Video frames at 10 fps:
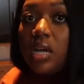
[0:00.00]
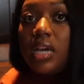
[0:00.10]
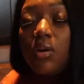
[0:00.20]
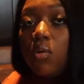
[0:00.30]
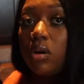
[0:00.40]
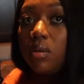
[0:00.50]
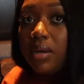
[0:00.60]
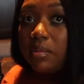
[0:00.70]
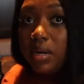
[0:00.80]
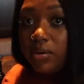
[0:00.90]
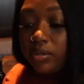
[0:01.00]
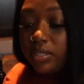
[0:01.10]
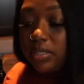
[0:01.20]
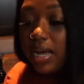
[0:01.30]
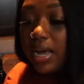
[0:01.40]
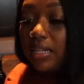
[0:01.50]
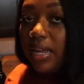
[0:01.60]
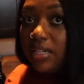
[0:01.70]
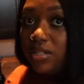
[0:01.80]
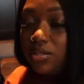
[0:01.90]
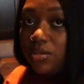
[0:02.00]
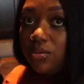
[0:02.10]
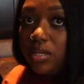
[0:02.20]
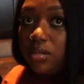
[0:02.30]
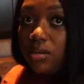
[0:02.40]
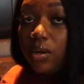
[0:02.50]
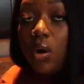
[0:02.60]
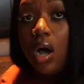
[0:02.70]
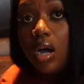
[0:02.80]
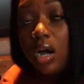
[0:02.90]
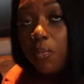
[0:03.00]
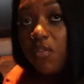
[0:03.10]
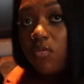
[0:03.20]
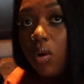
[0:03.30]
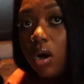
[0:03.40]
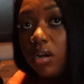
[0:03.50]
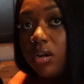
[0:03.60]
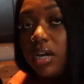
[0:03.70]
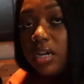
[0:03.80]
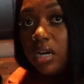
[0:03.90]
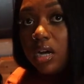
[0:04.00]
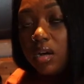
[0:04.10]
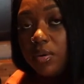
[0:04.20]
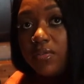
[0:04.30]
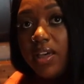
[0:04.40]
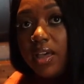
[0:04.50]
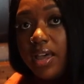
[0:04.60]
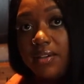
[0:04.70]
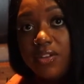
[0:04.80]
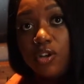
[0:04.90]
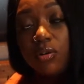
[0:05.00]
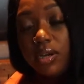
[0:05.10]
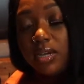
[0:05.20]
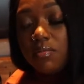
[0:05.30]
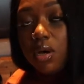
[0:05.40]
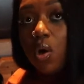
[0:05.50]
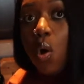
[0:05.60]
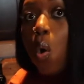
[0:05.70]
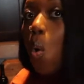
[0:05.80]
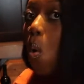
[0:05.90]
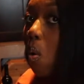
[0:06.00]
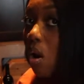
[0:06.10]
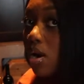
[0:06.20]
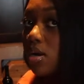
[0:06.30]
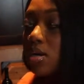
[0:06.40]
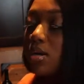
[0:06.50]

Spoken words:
In order to make my grits, I like to do either a cup of water and a cup of heavy cream, or